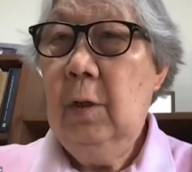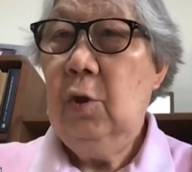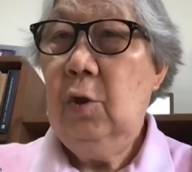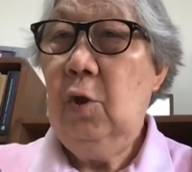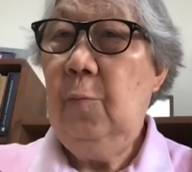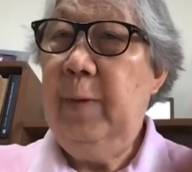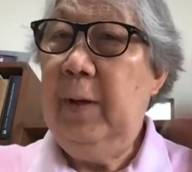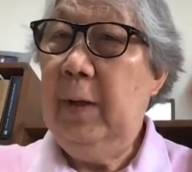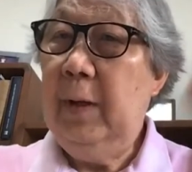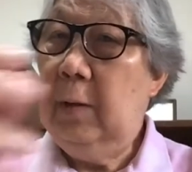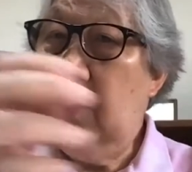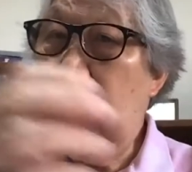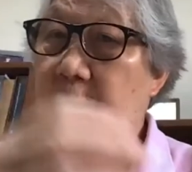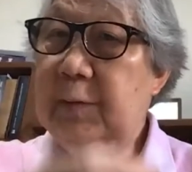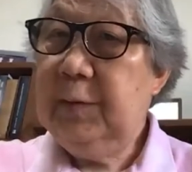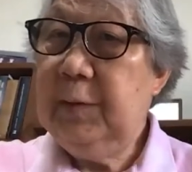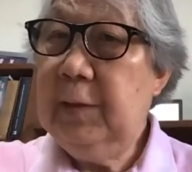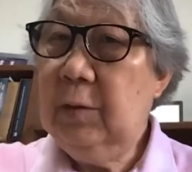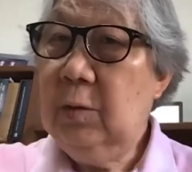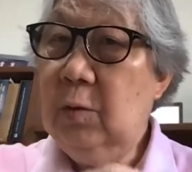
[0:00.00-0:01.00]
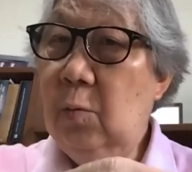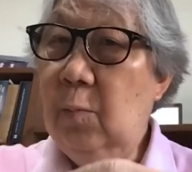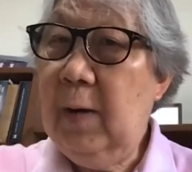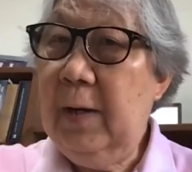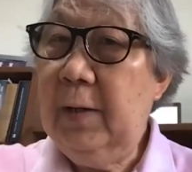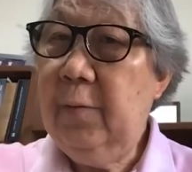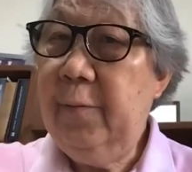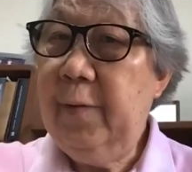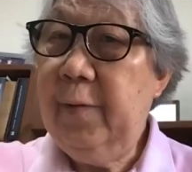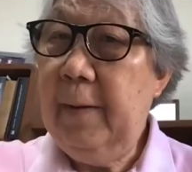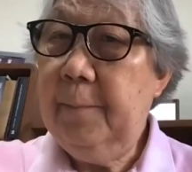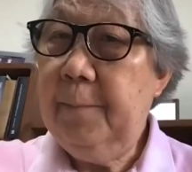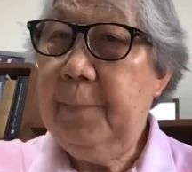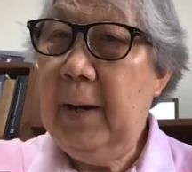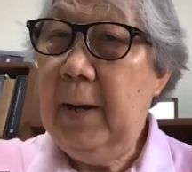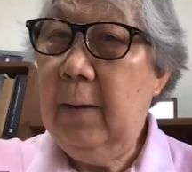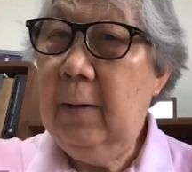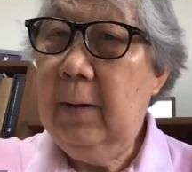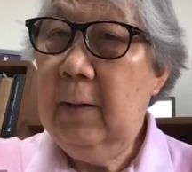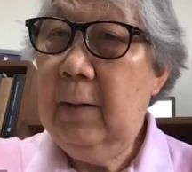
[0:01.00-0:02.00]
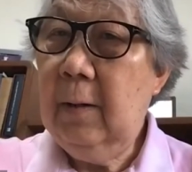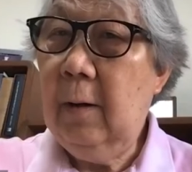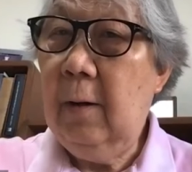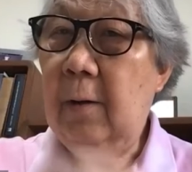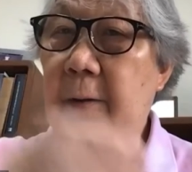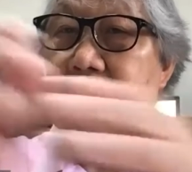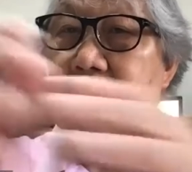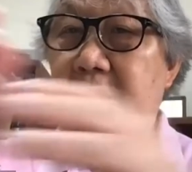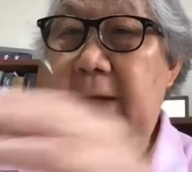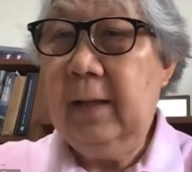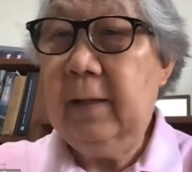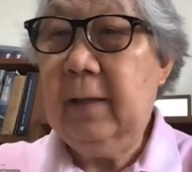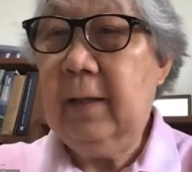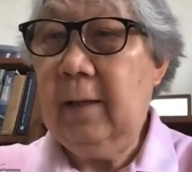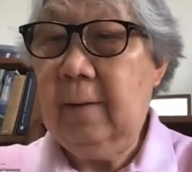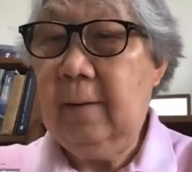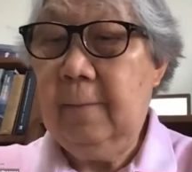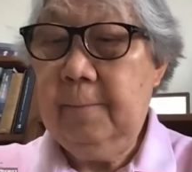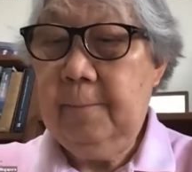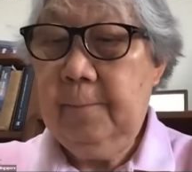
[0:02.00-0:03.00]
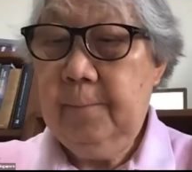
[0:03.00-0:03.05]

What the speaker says: to be closer to one great power or the other.